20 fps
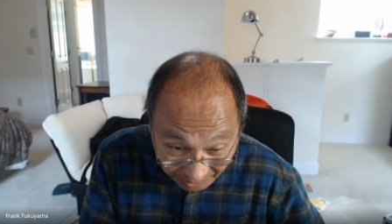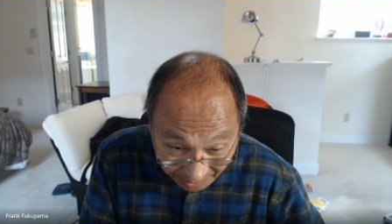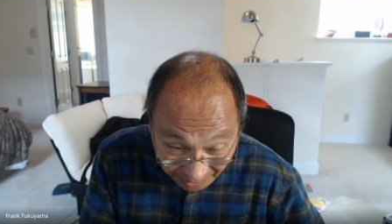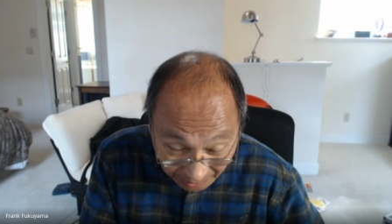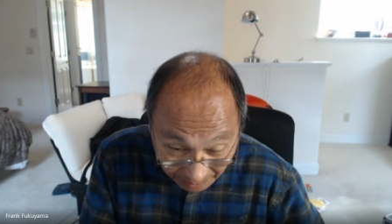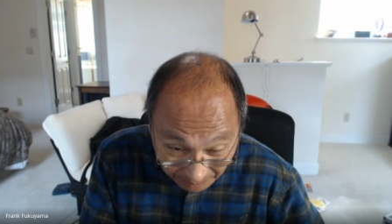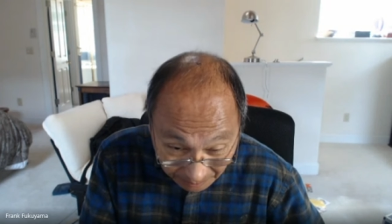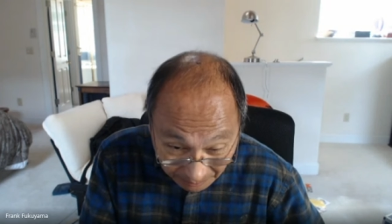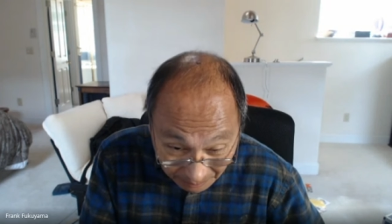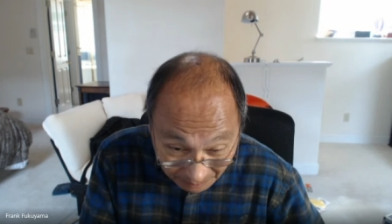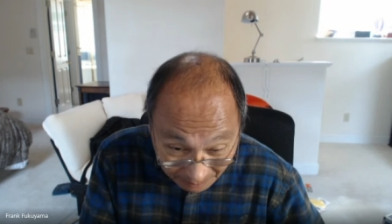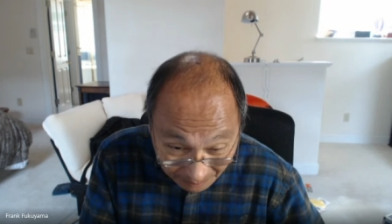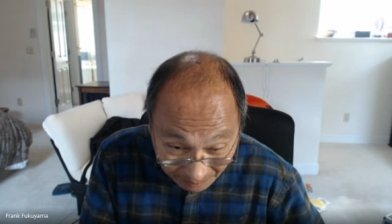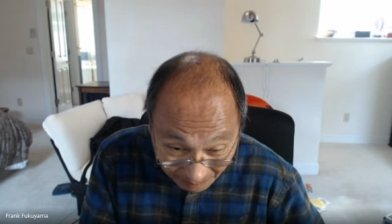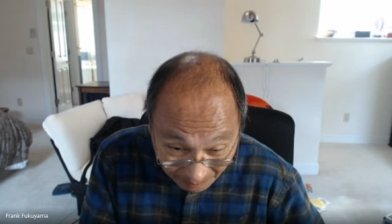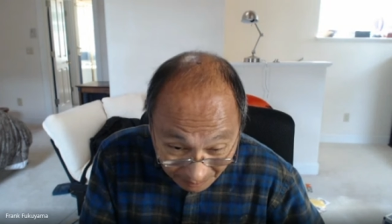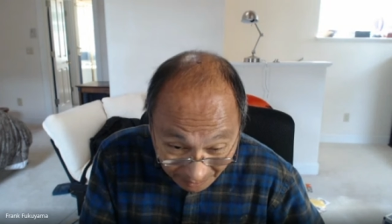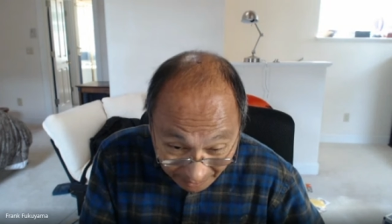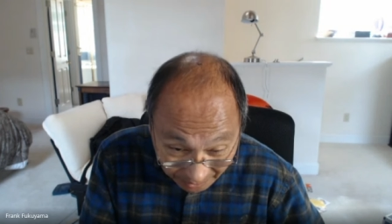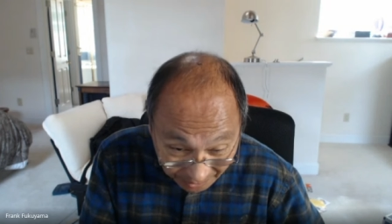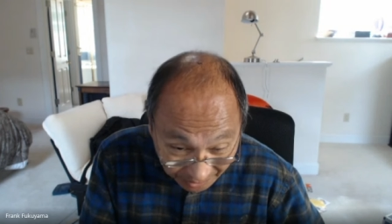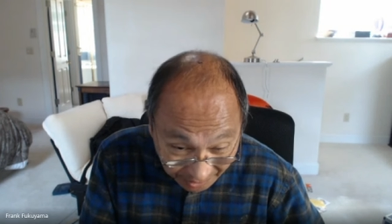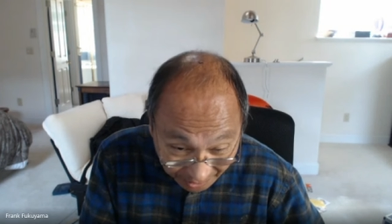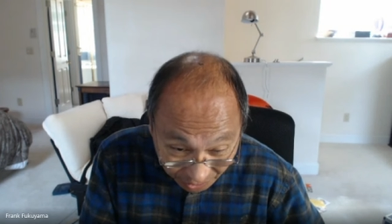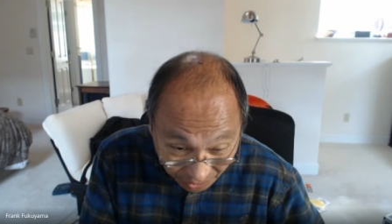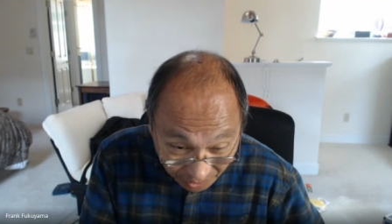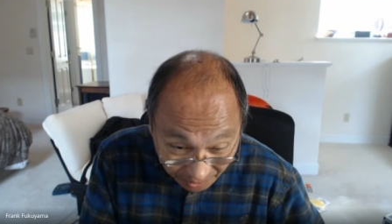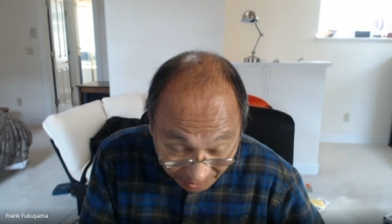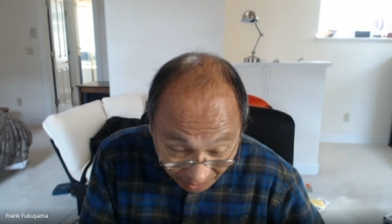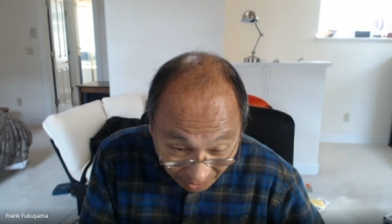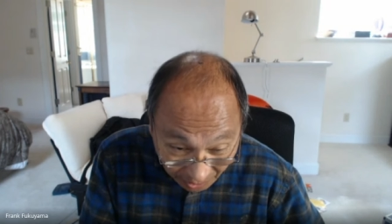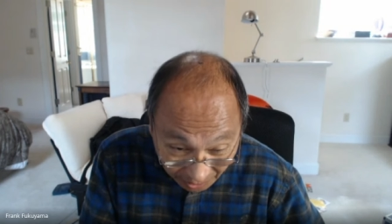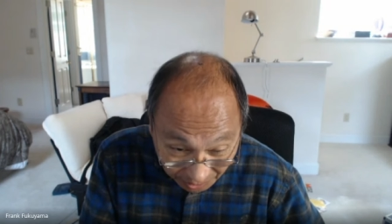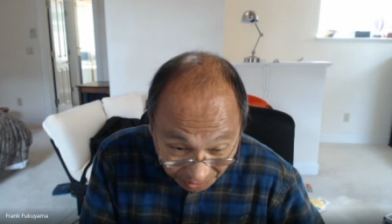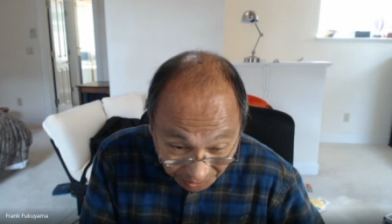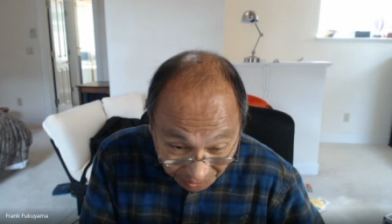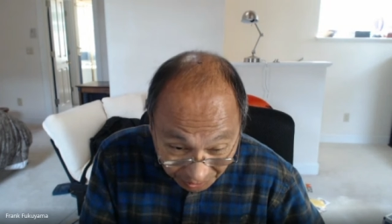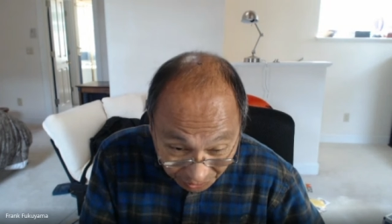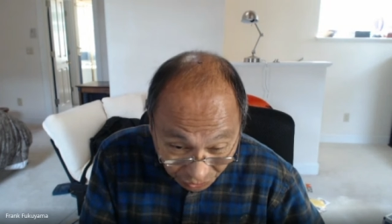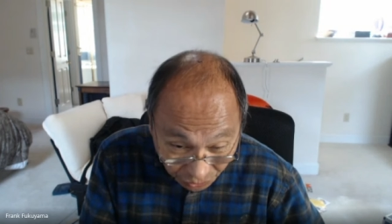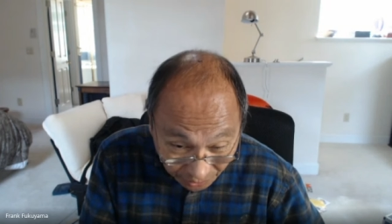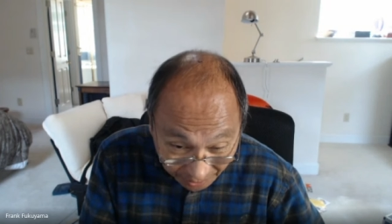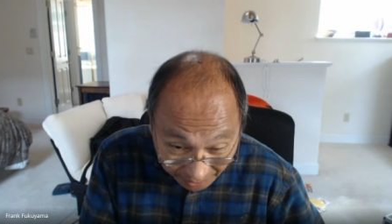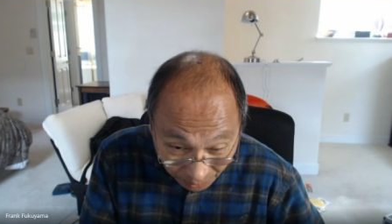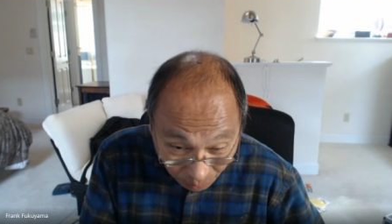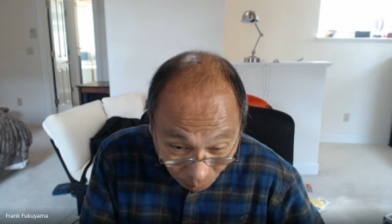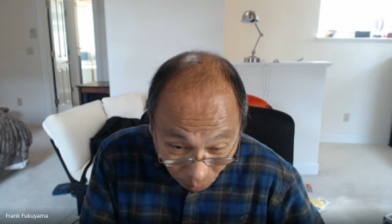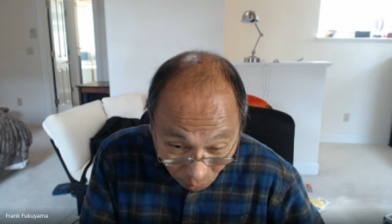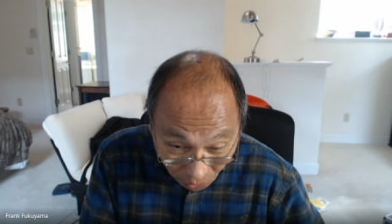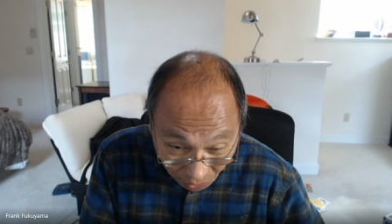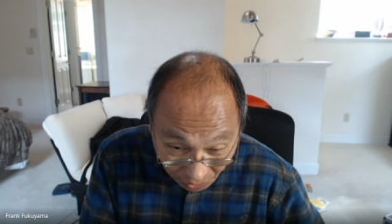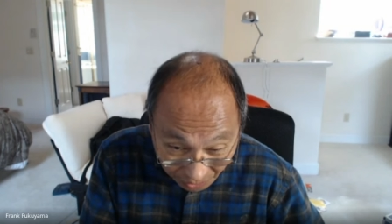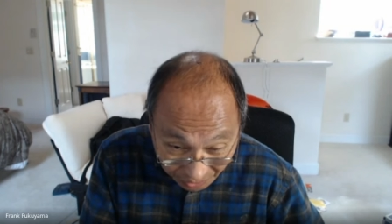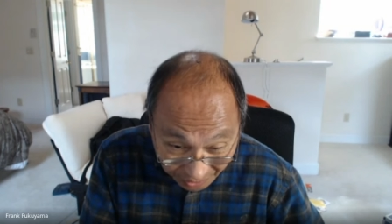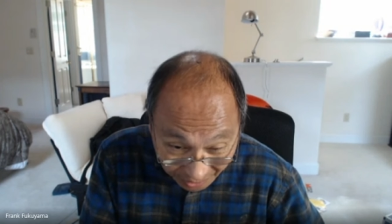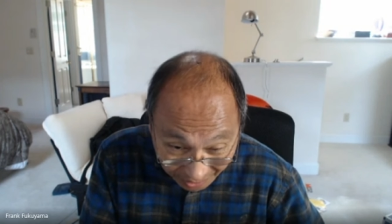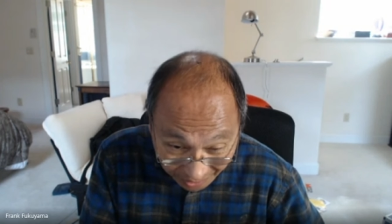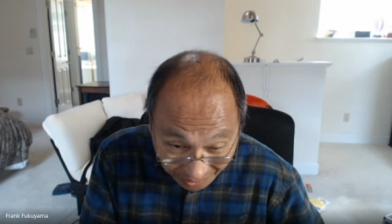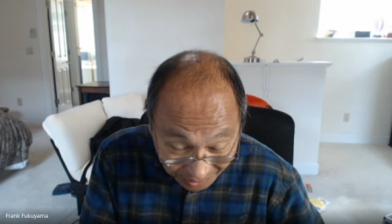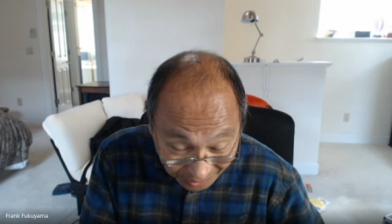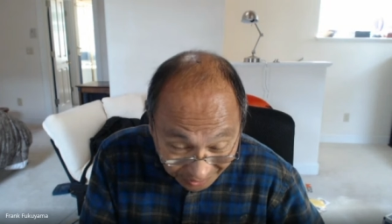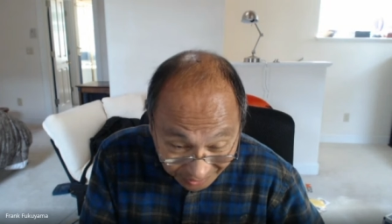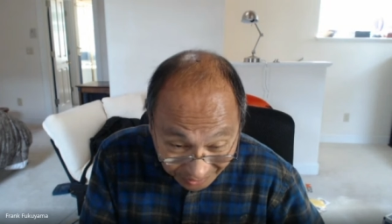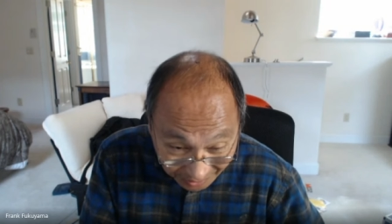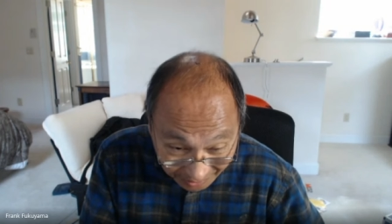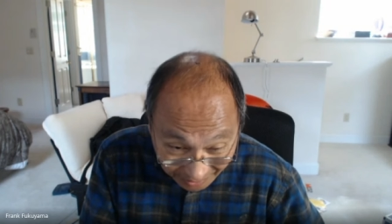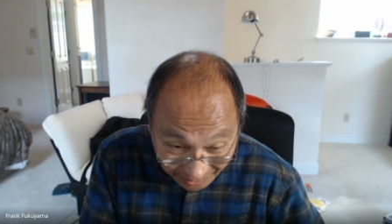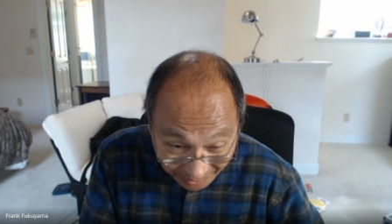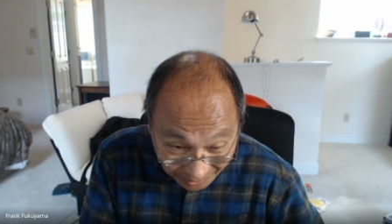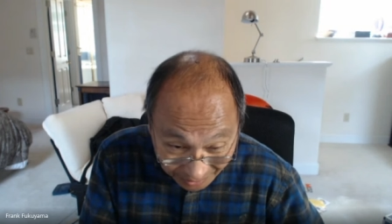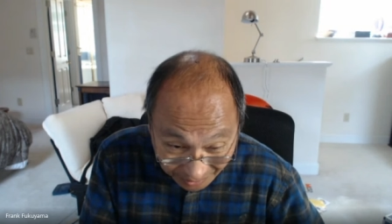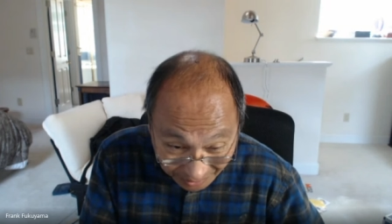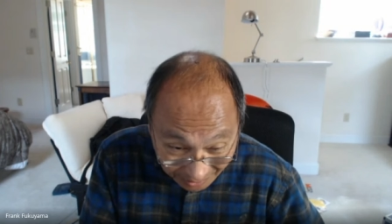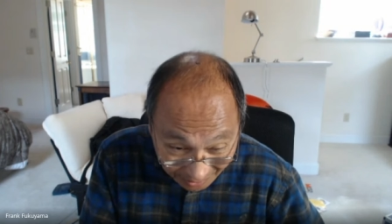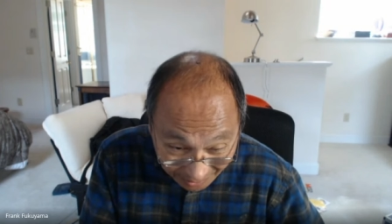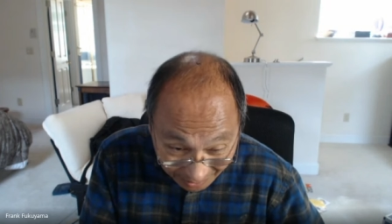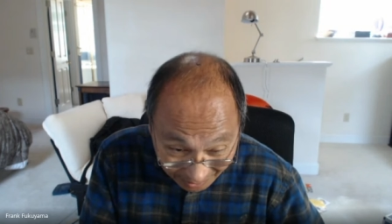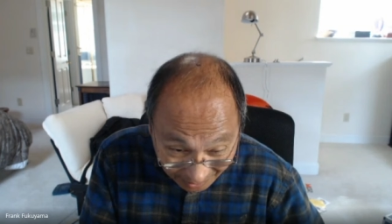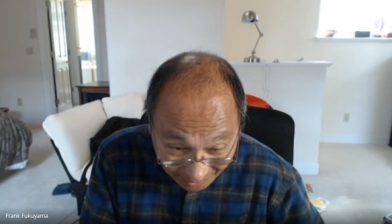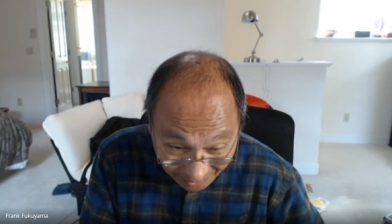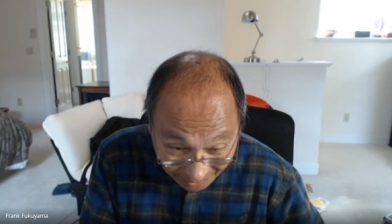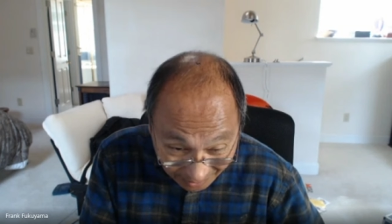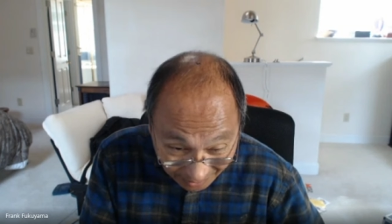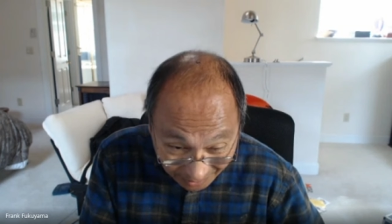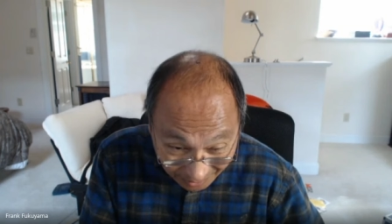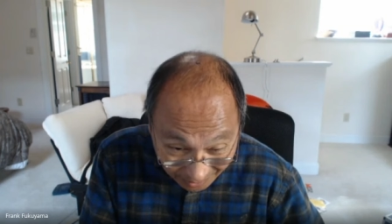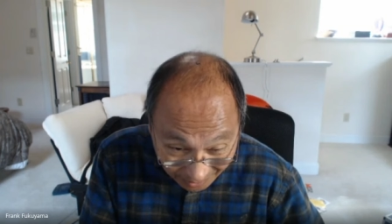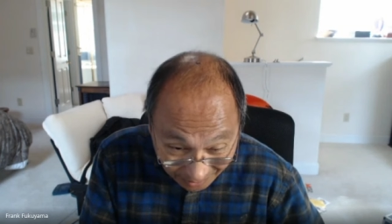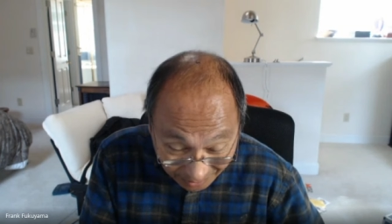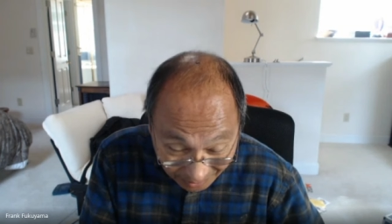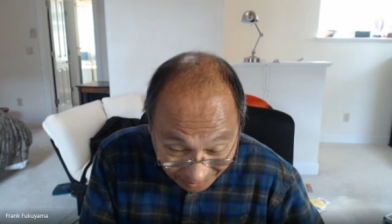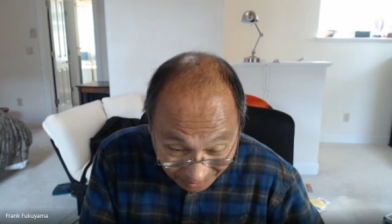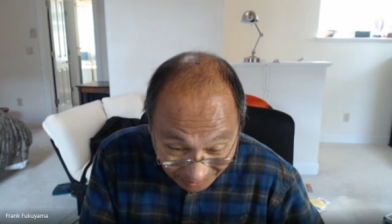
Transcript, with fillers: uh, essentially launching trade wars, not just against uh,